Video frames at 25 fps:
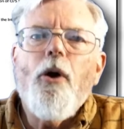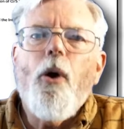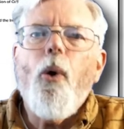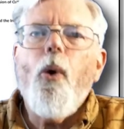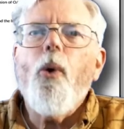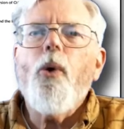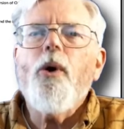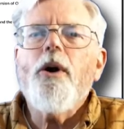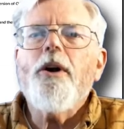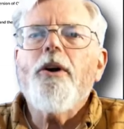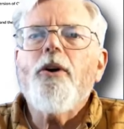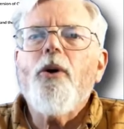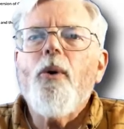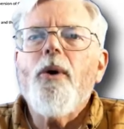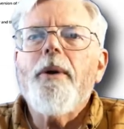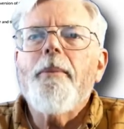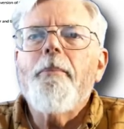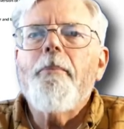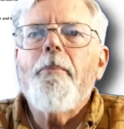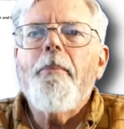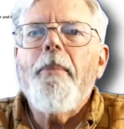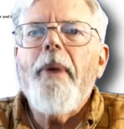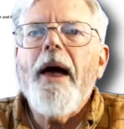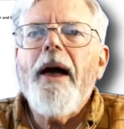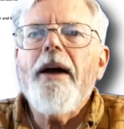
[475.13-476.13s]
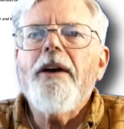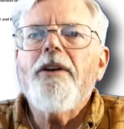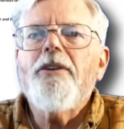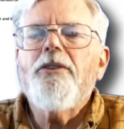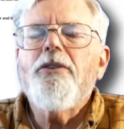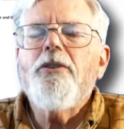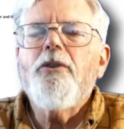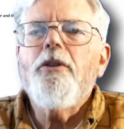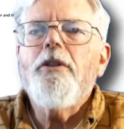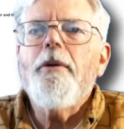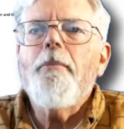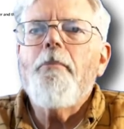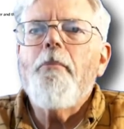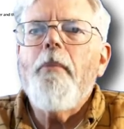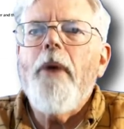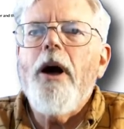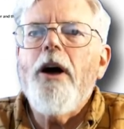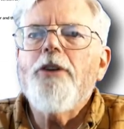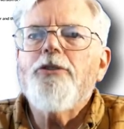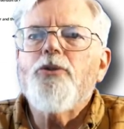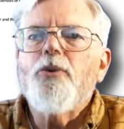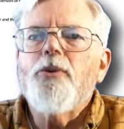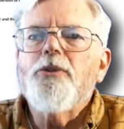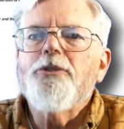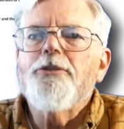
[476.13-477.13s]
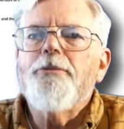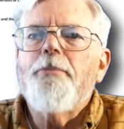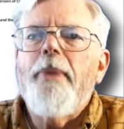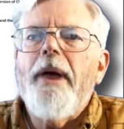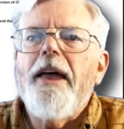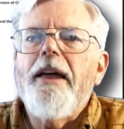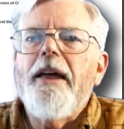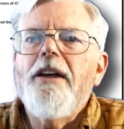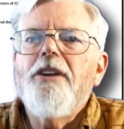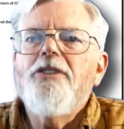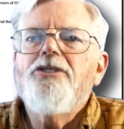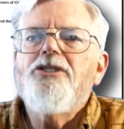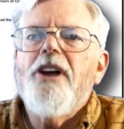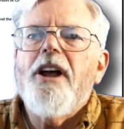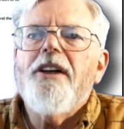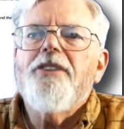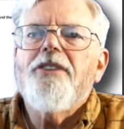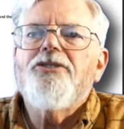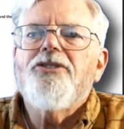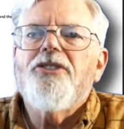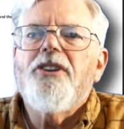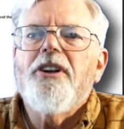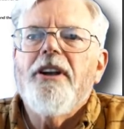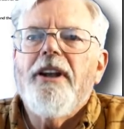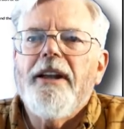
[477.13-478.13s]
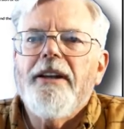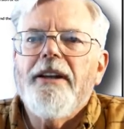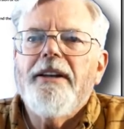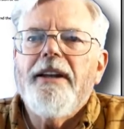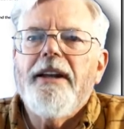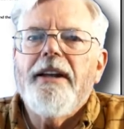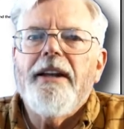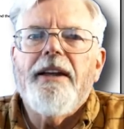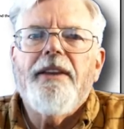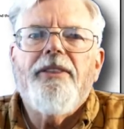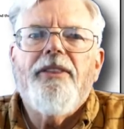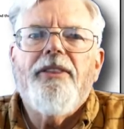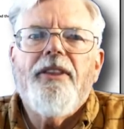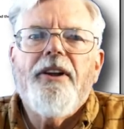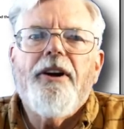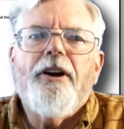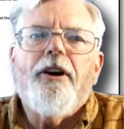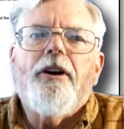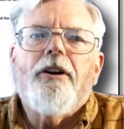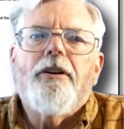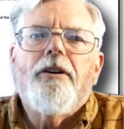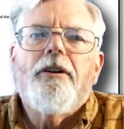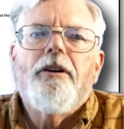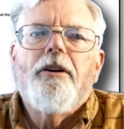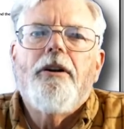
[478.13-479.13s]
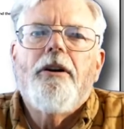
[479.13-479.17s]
or going back to the Modules page and selecting it there.